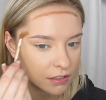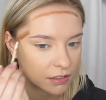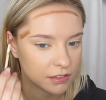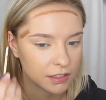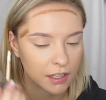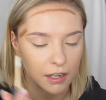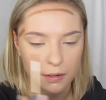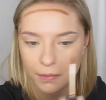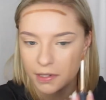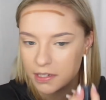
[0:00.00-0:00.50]

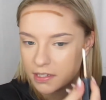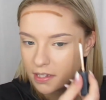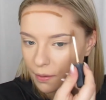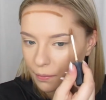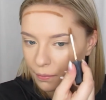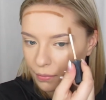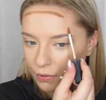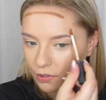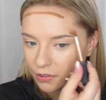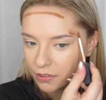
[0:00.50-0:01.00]
down my
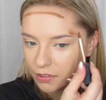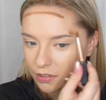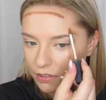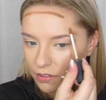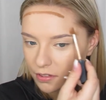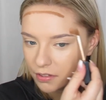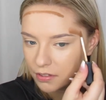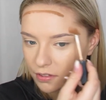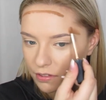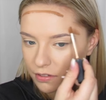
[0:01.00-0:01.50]

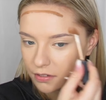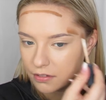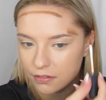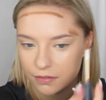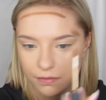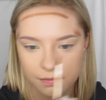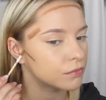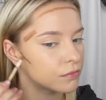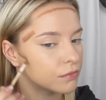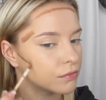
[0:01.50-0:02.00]
temples.
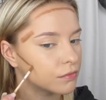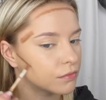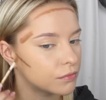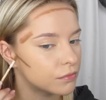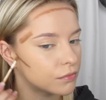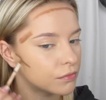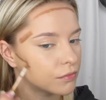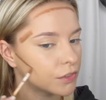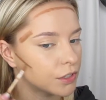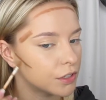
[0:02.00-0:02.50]

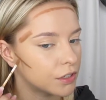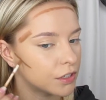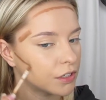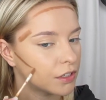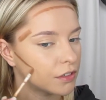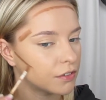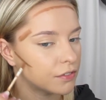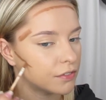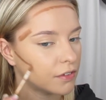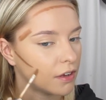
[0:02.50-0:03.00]
I'm going to
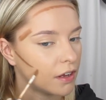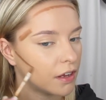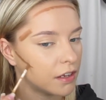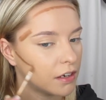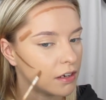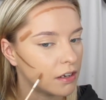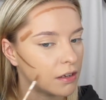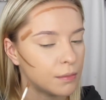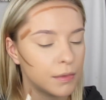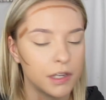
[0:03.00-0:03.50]

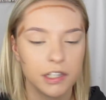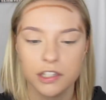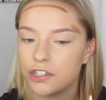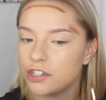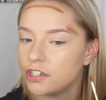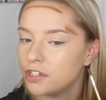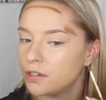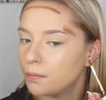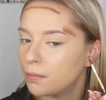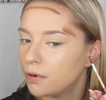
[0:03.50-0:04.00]
define my
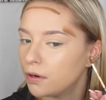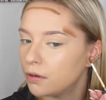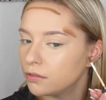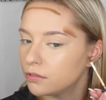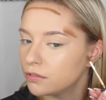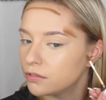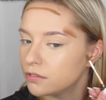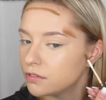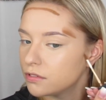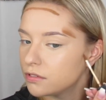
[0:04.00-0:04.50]

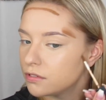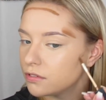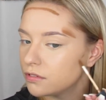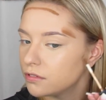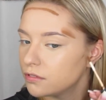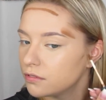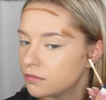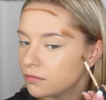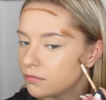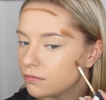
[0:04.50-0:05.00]
cheekbones.